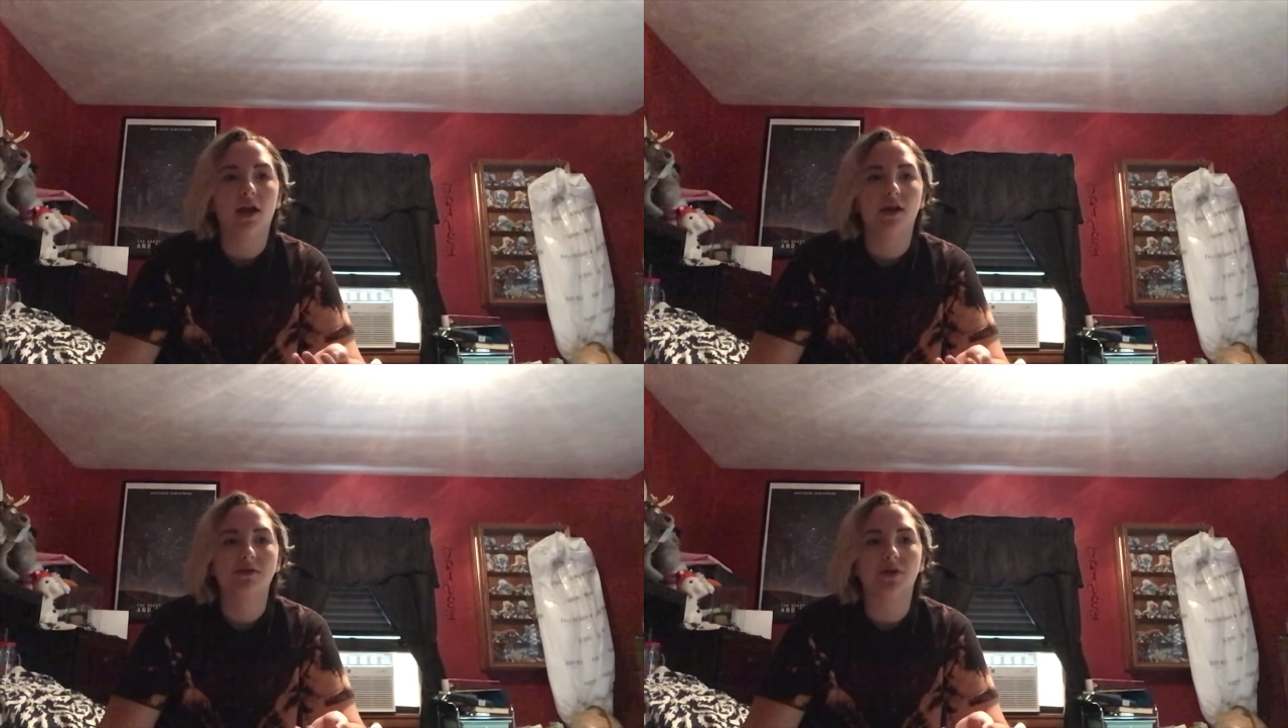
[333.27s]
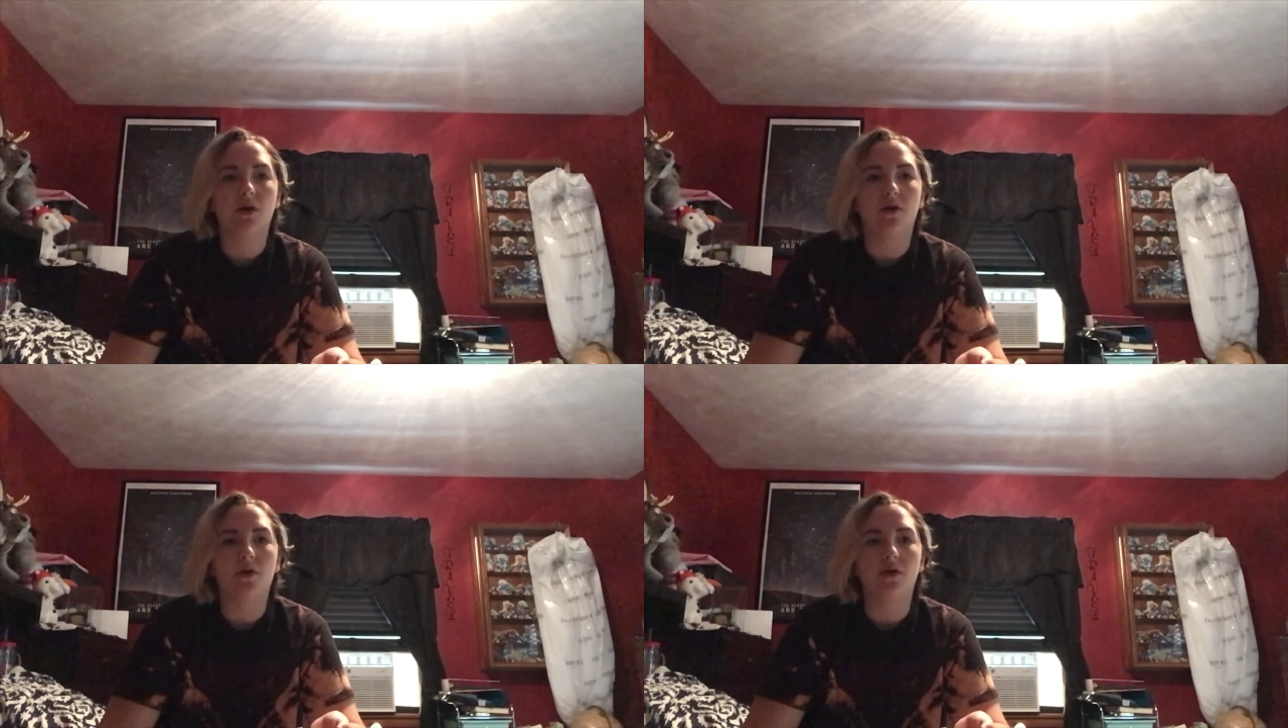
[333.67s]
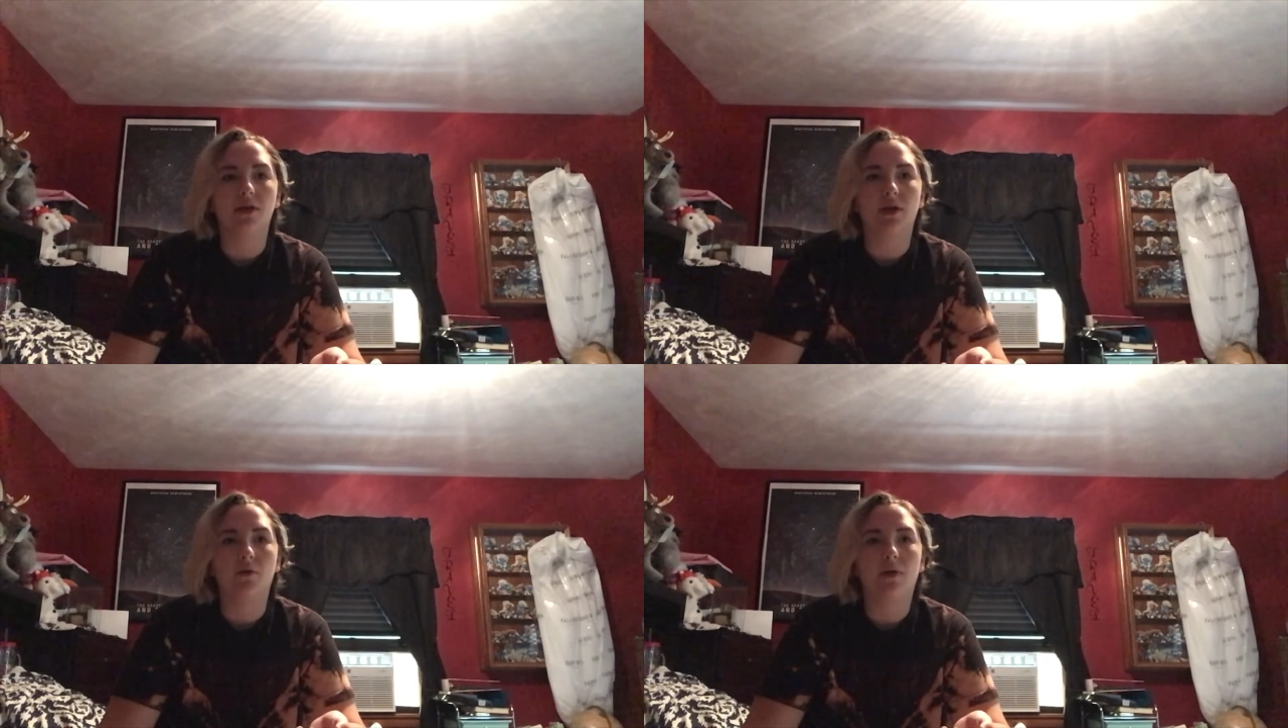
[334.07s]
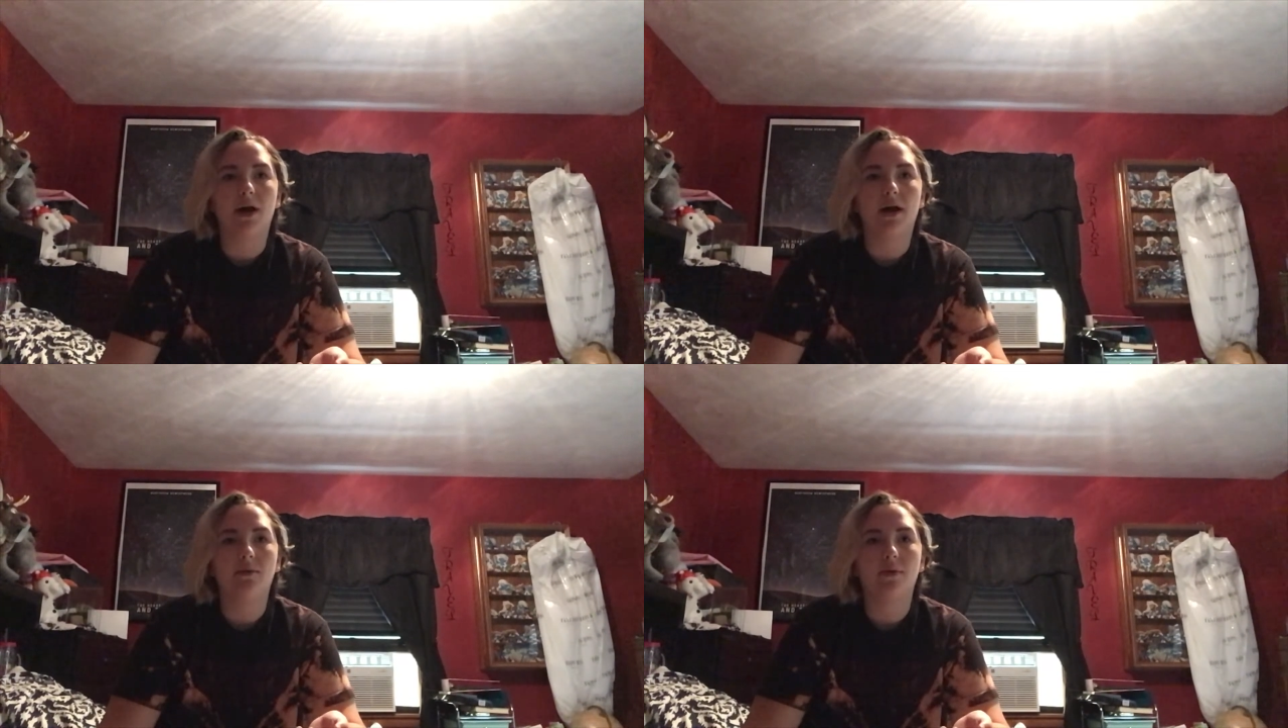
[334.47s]
So like,
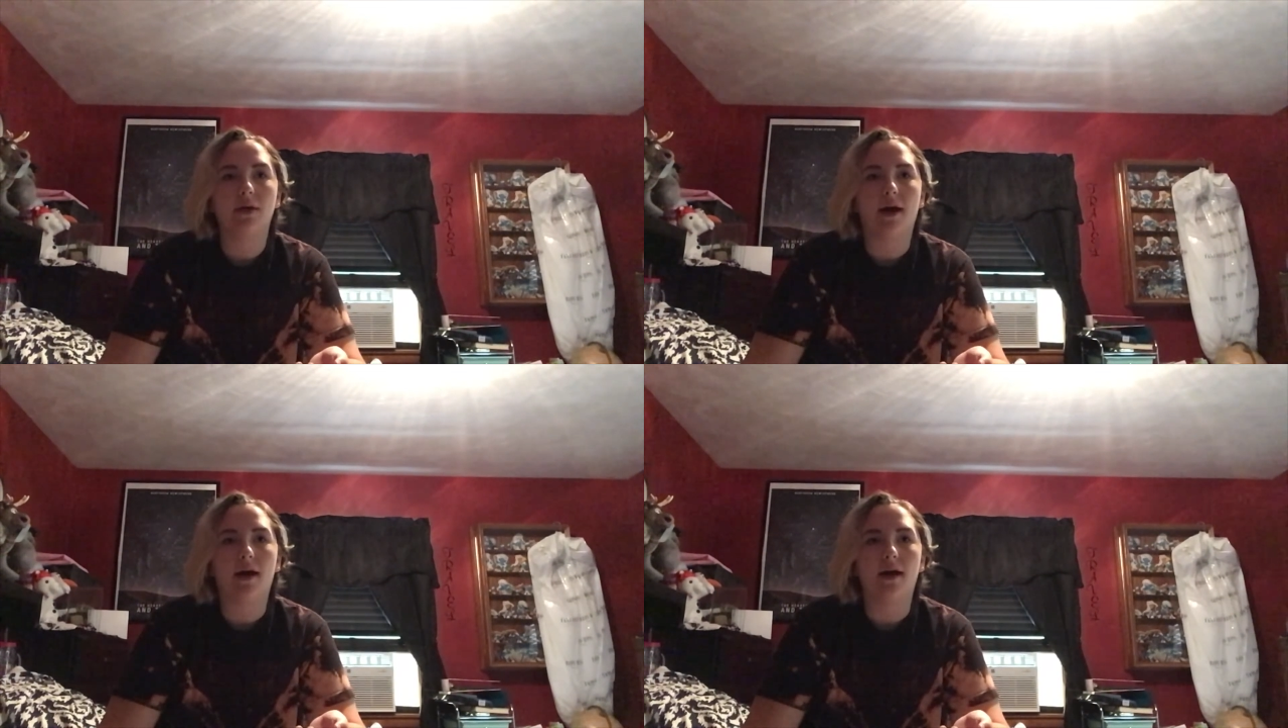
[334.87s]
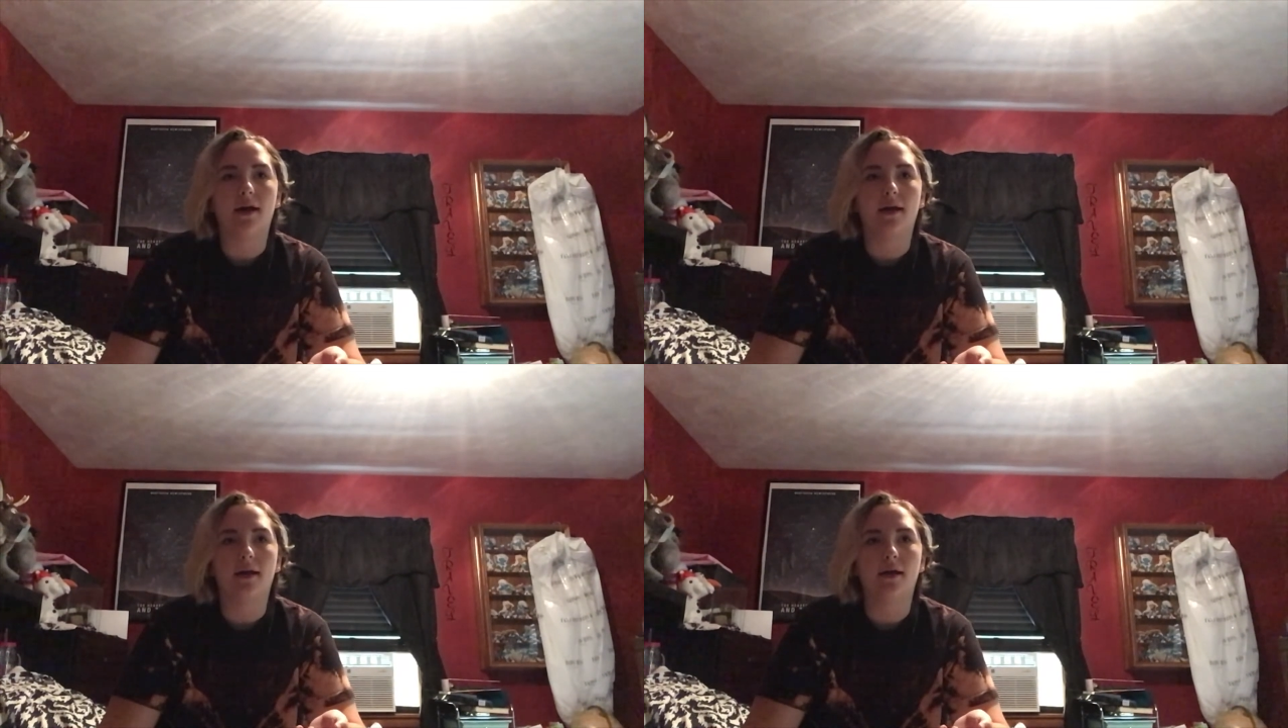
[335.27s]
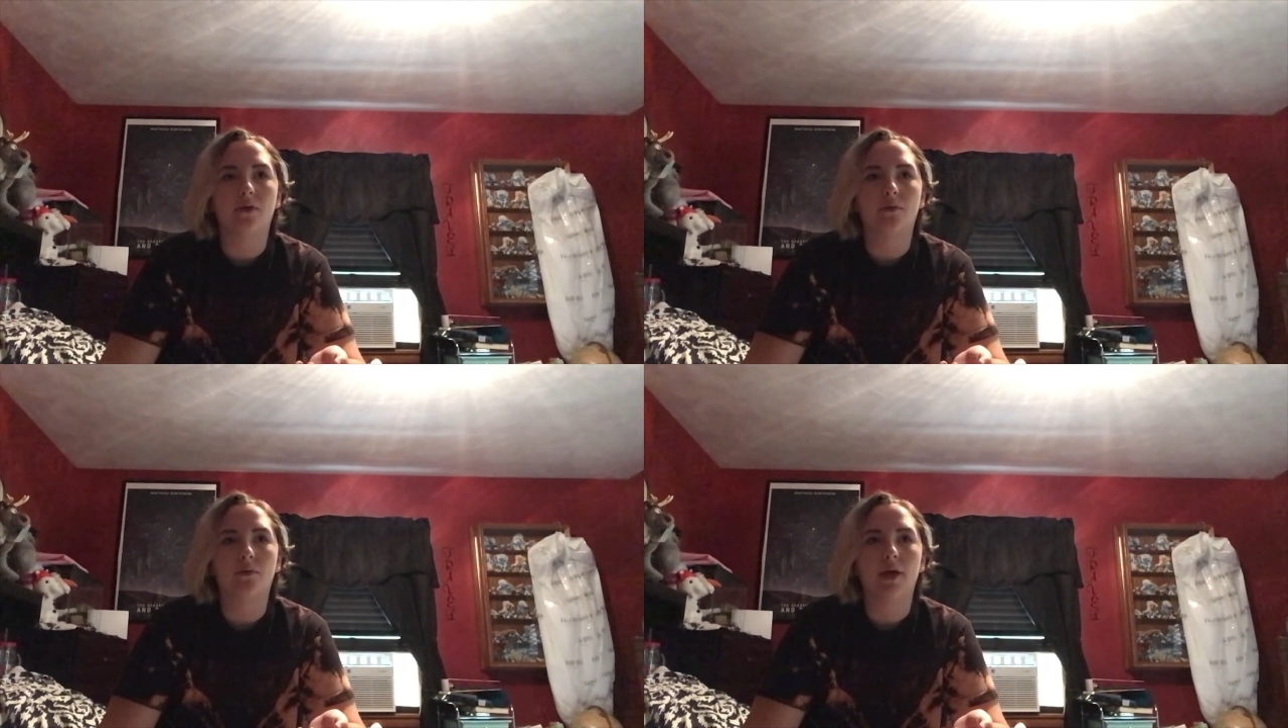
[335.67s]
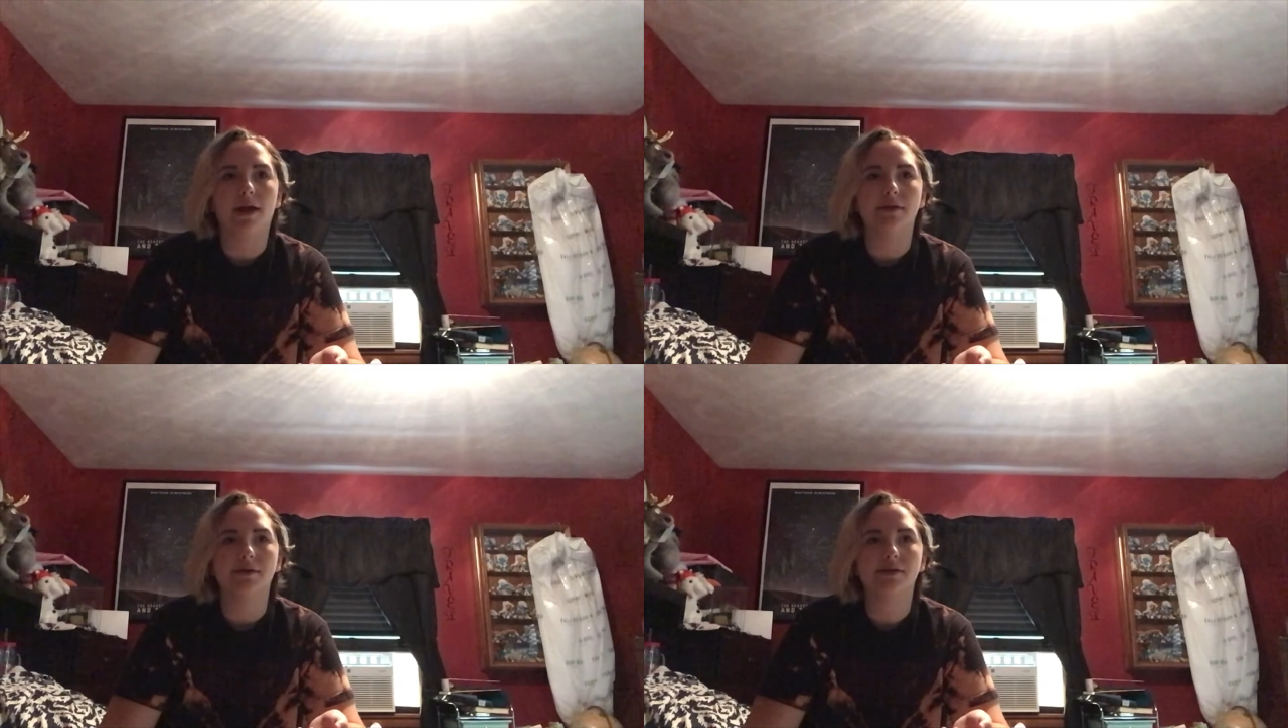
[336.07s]
why would I
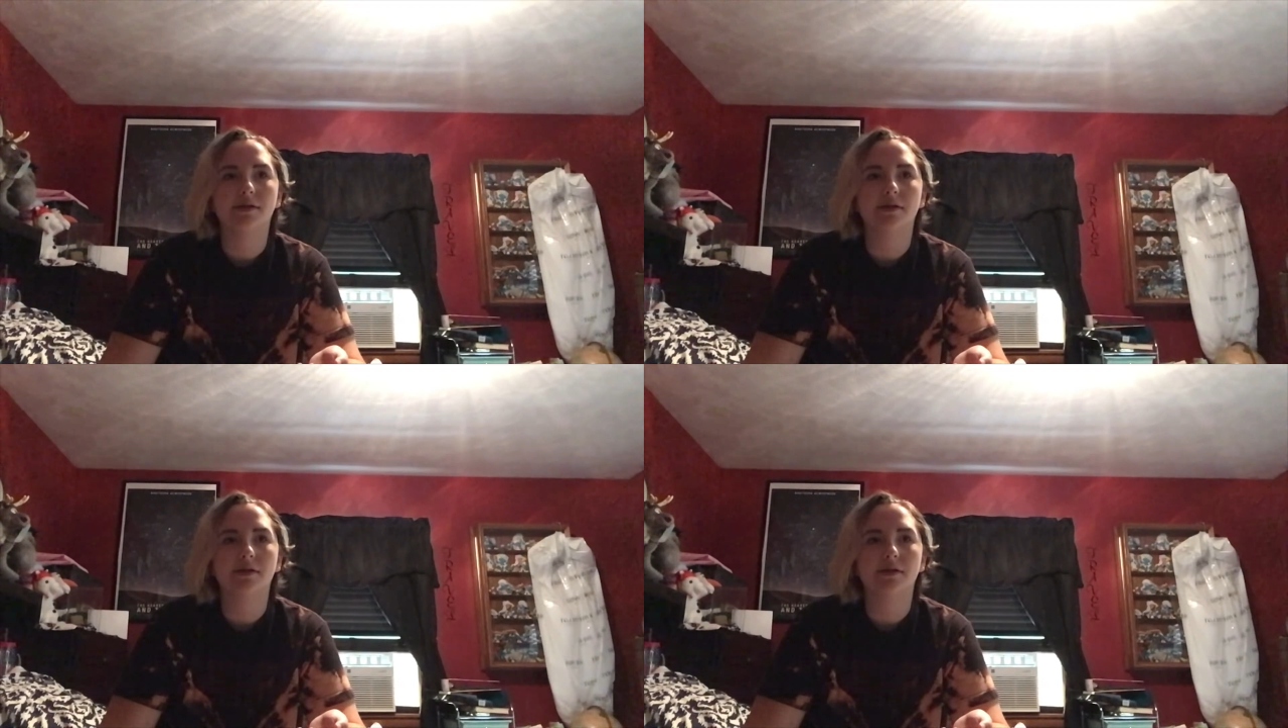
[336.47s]
rent